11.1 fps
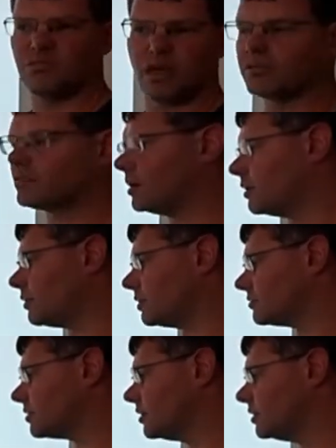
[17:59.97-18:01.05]
Those kind of
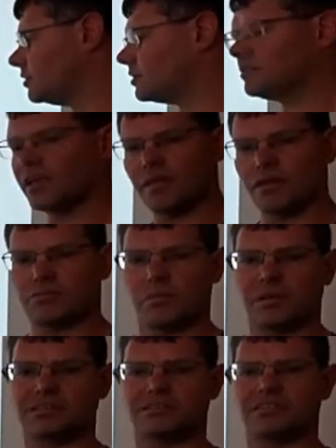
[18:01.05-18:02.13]
things. You can set those
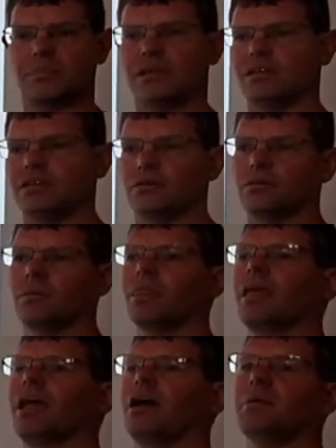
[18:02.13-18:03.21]
permissions depending on
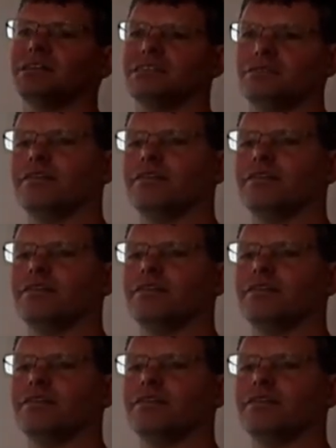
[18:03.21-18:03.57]
how much you